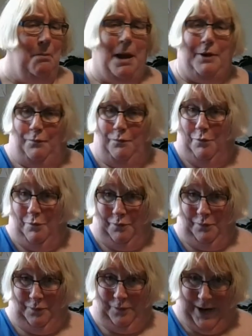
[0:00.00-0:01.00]
Like for
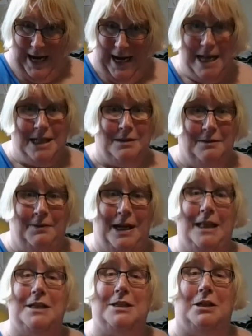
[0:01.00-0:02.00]
fans of
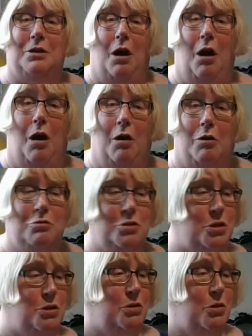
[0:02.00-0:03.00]
Alison
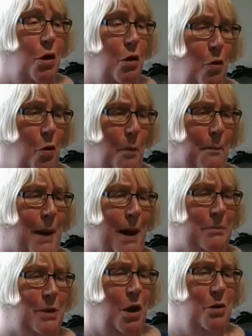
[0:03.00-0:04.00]
Holst,
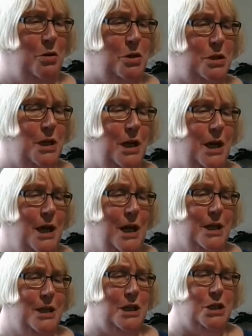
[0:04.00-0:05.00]
bum note,
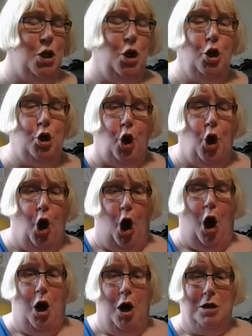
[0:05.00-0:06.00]
this could
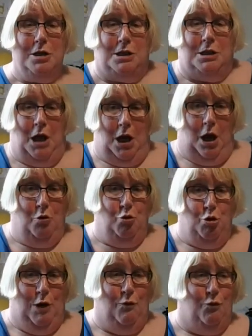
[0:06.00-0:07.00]
cause a
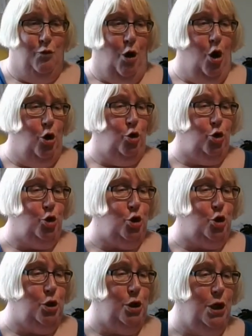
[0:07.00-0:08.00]
revolt.
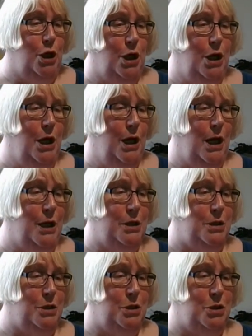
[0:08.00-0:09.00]

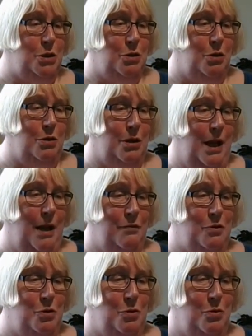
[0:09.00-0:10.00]
It
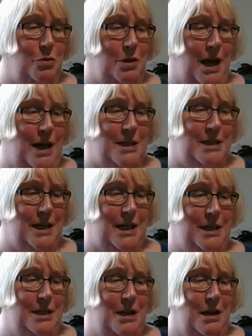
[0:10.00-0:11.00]
should have
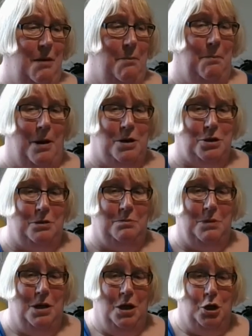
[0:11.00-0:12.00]
tender
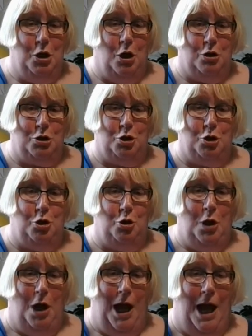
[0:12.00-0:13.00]
bottom, not
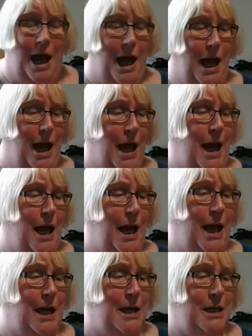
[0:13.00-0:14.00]
too
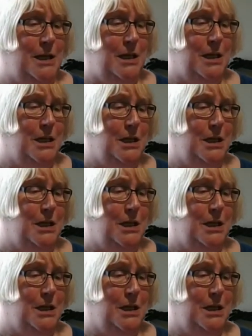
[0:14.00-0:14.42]
hard.